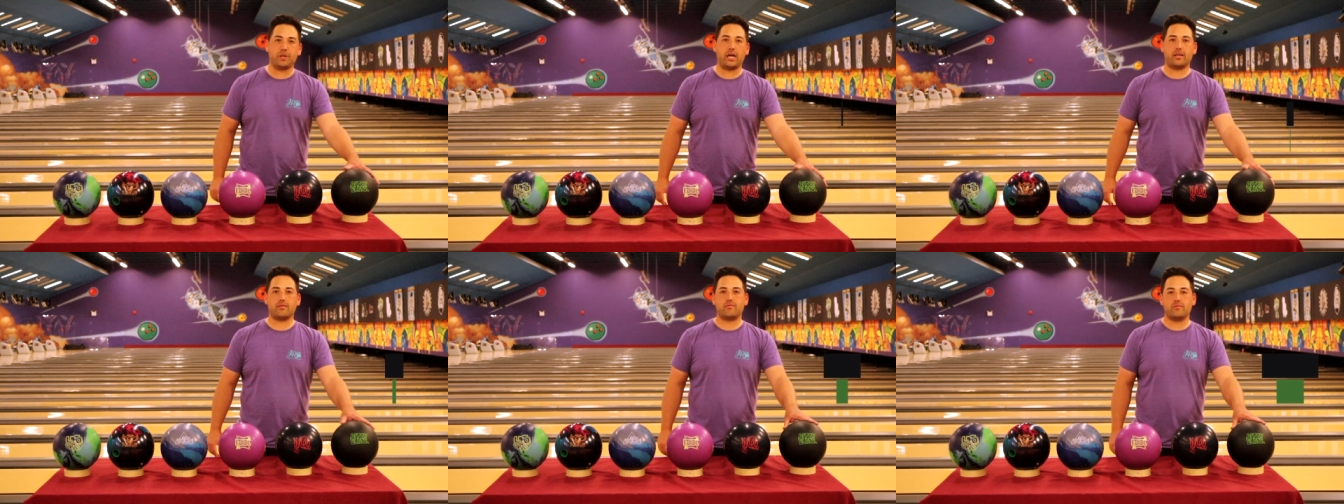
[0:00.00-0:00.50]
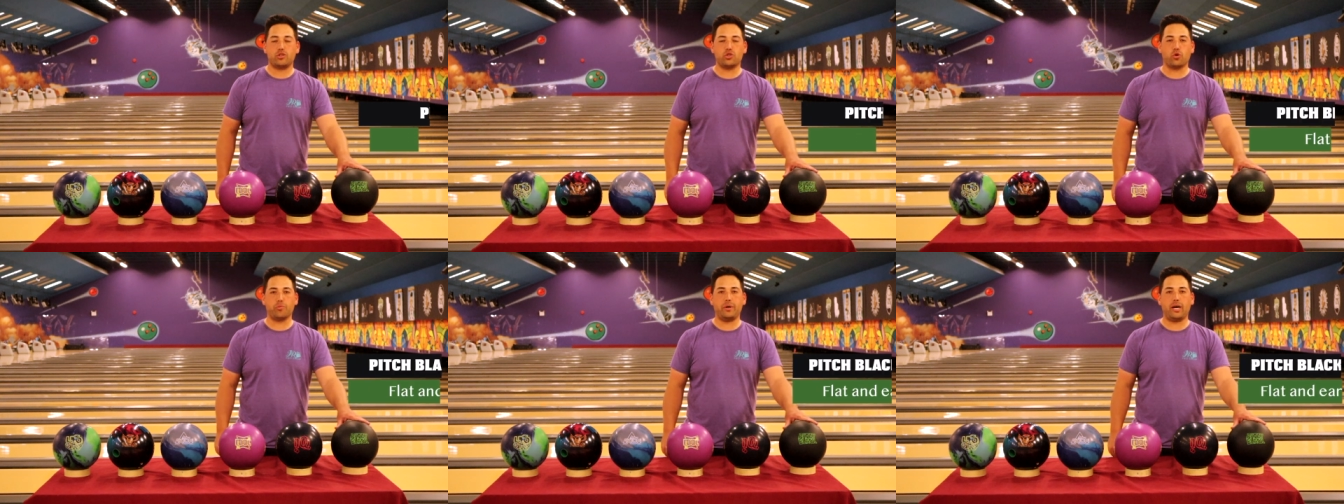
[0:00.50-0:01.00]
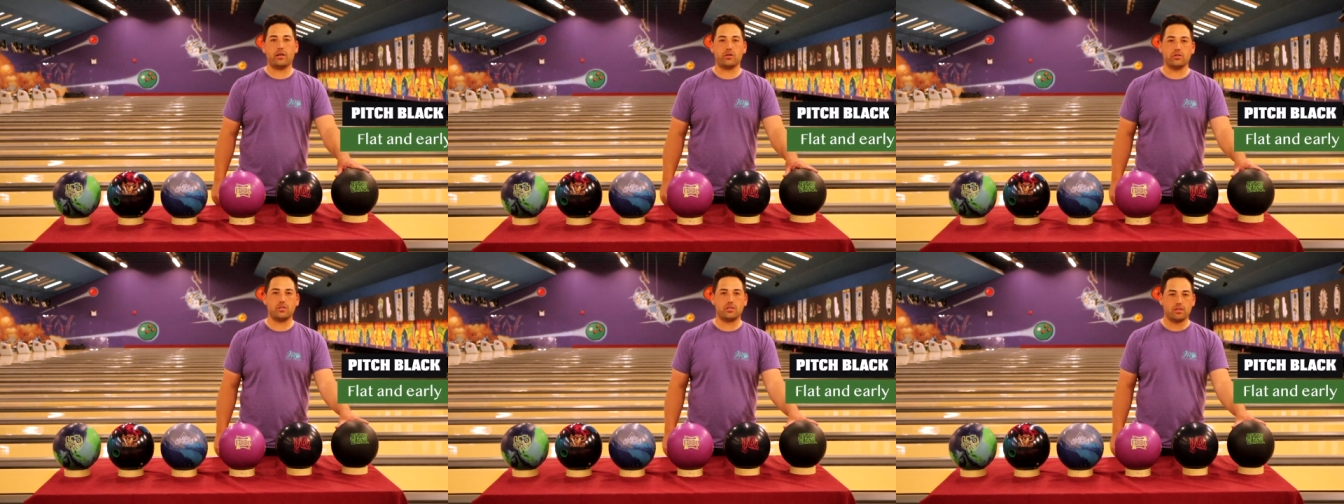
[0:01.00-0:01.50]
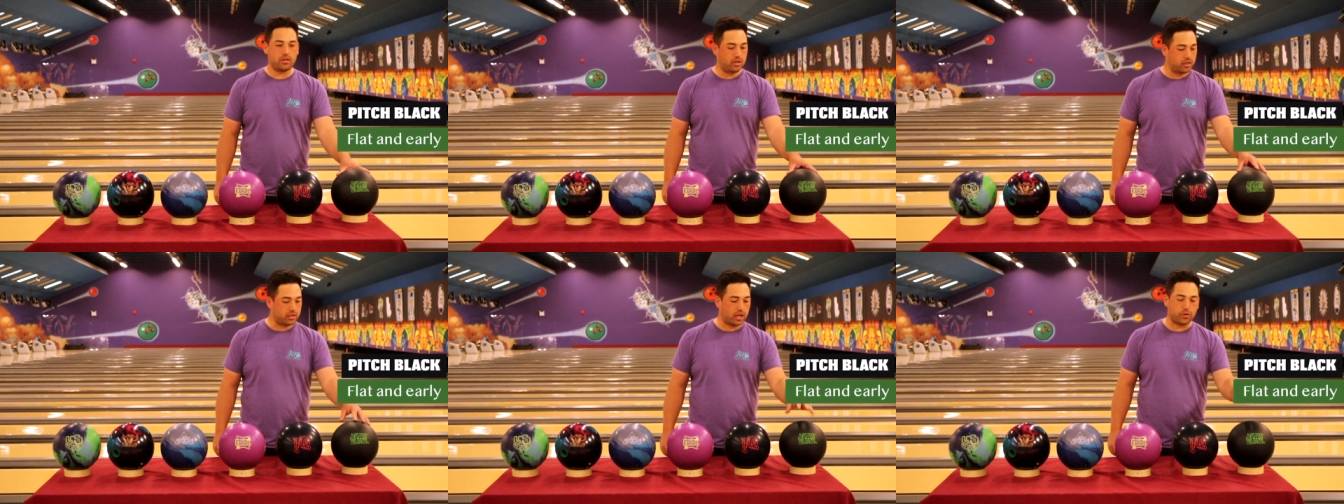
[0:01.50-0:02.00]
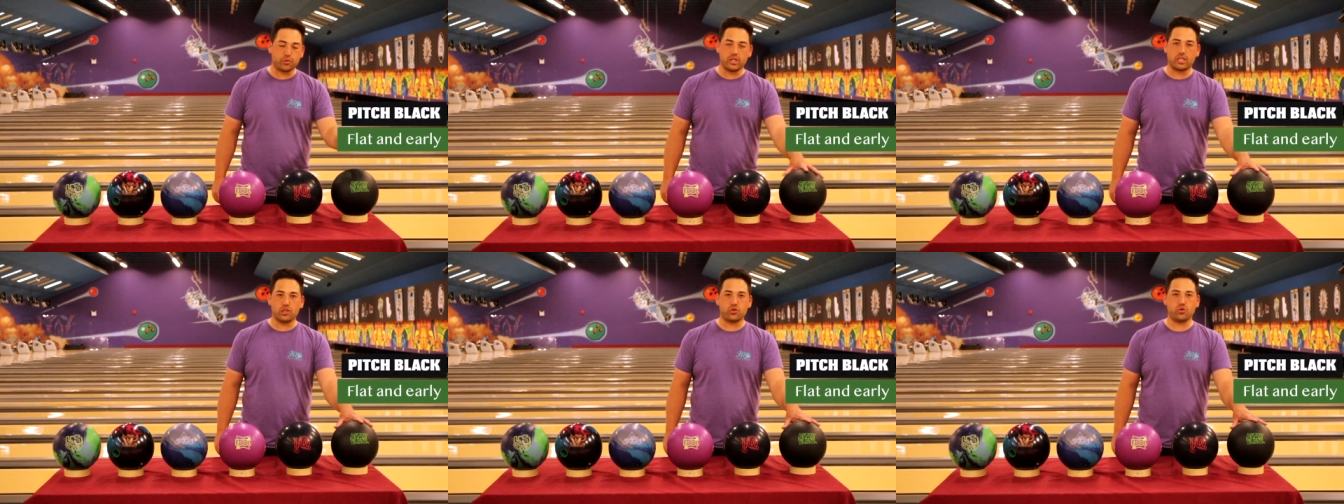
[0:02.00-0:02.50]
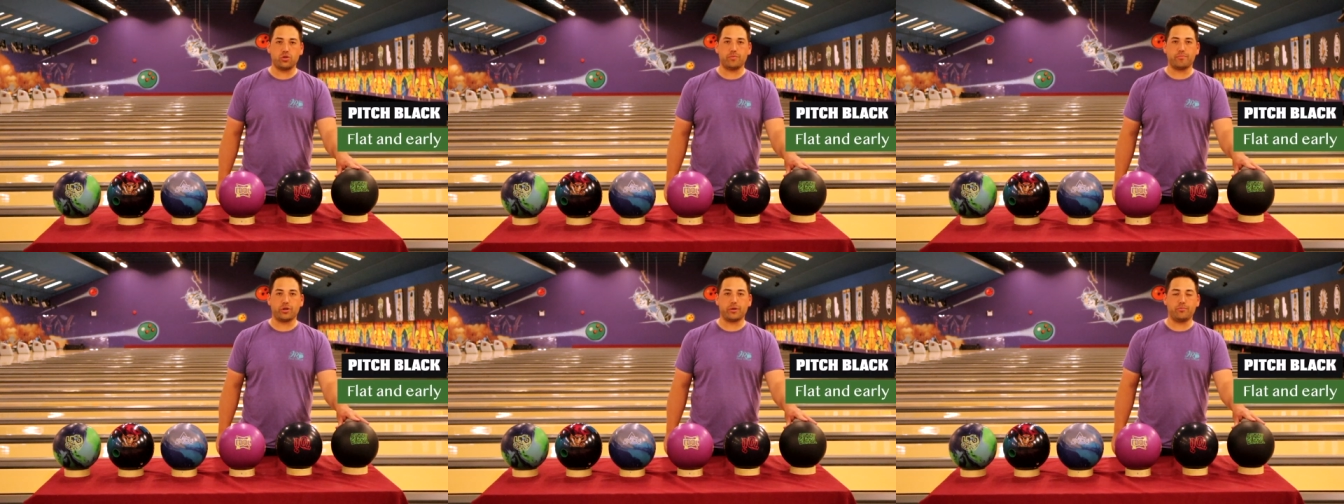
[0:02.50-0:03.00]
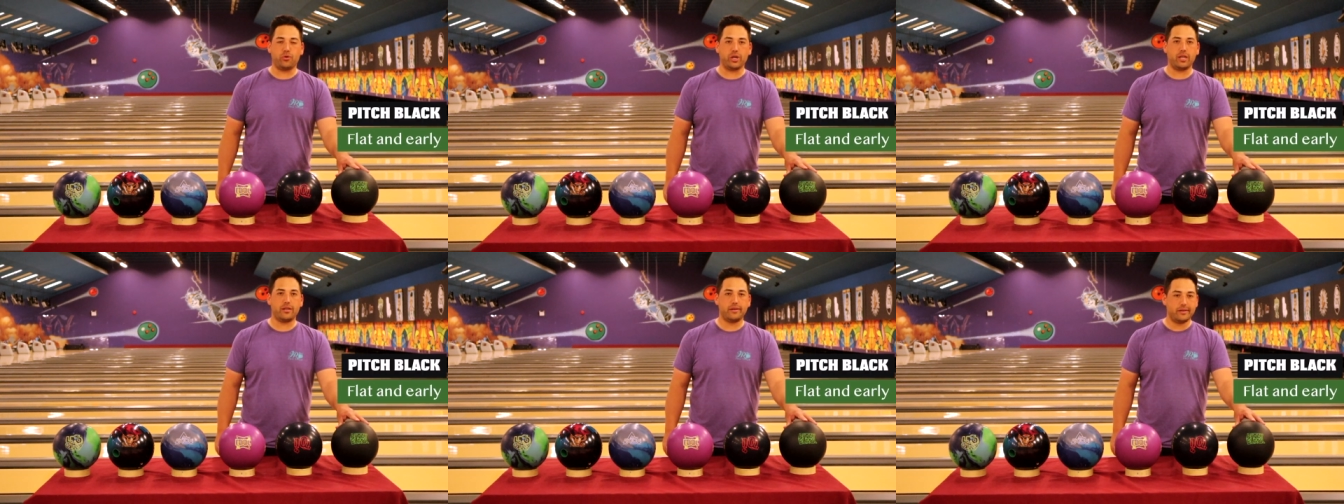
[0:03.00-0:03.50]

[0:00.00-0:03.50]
black, short patterns, got to really control the break point,